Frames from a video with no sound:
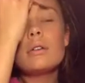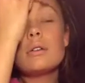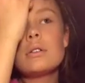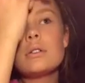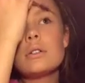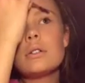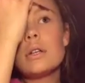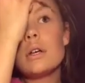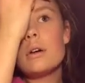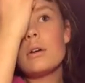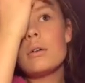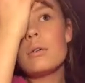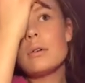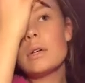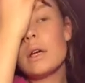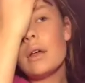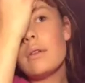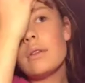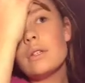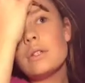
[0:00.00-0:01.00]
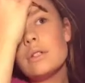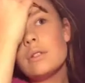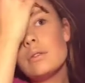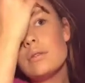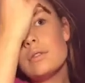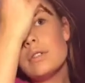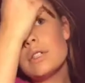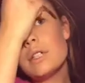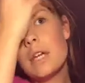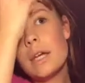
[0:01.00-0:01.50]
So now that
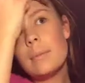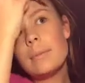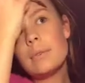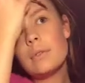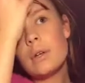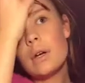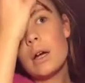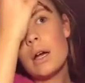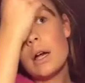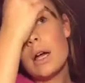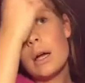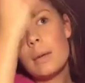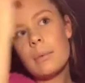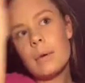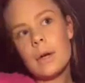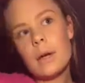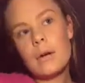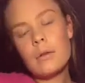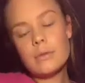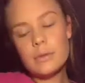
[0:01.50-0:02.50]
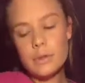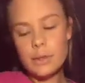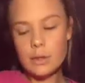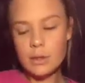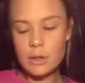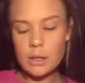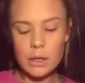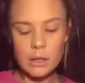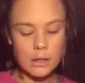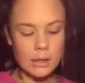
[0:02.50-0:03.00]
you've shaped your eyebrows,
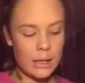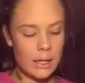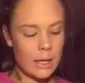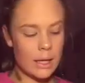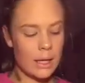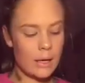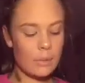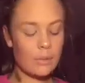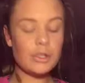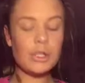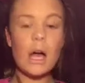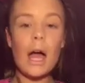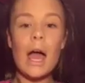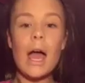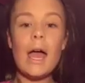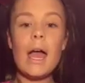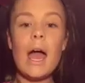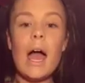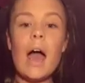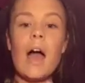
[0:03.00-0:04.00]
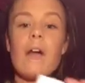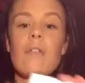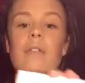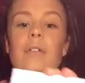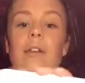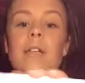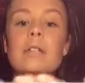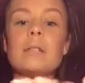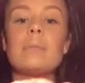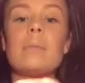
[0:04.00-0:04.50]
you're gonna take, which I
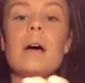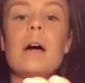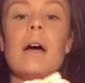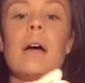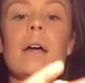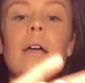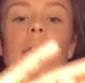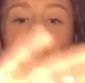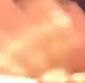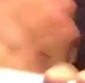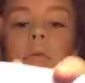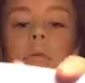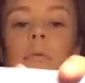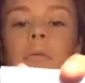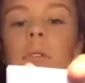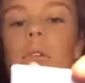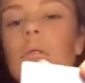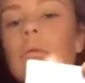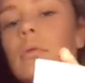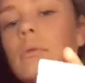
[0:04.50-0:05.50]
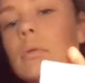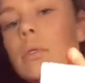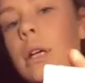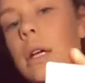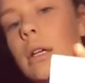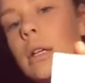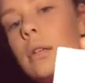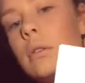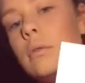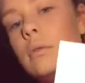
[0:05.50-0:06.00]
have is my, oh,
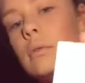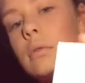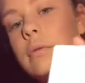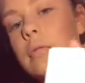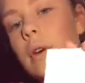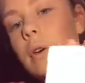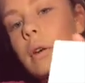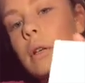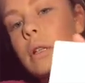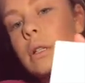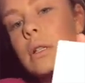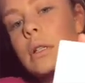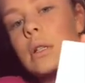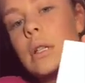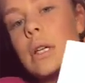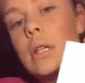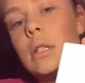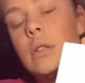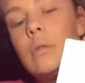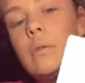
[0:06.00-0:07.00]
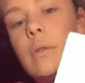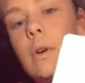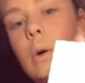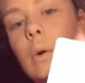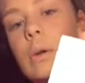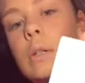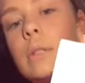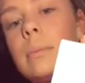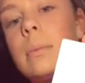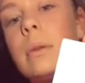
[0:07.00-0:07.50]
can you focus? Can you
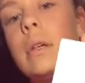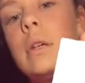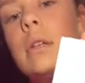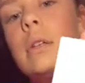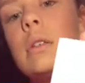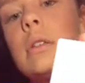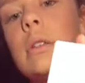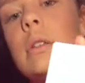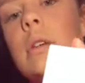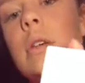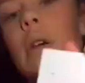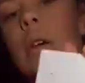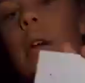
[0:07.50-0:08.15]
focus, please?